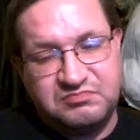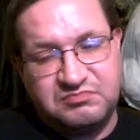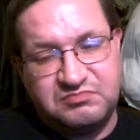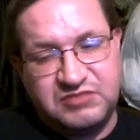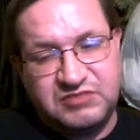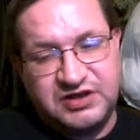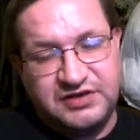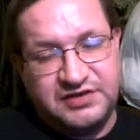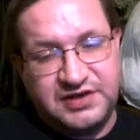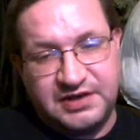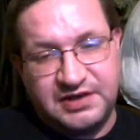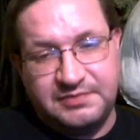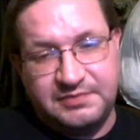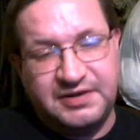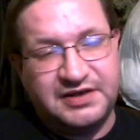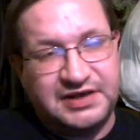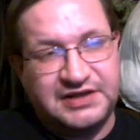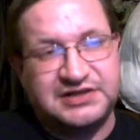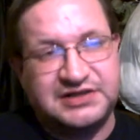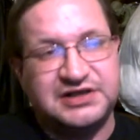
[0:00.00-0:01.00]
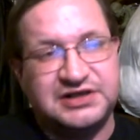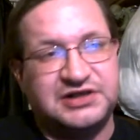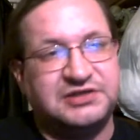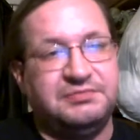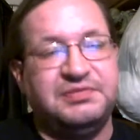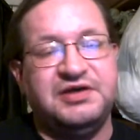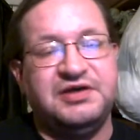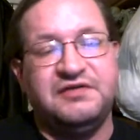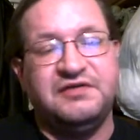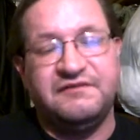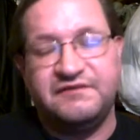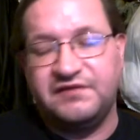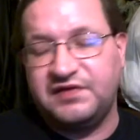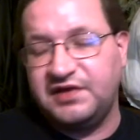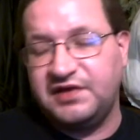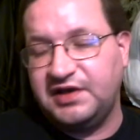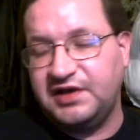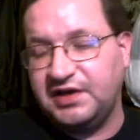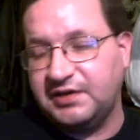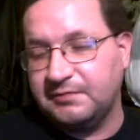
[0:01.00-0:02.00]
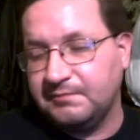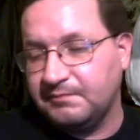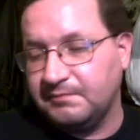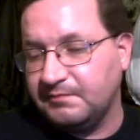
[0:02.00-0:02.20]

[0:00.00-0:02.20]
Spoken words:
when you think about it, that's such a beautiful thing.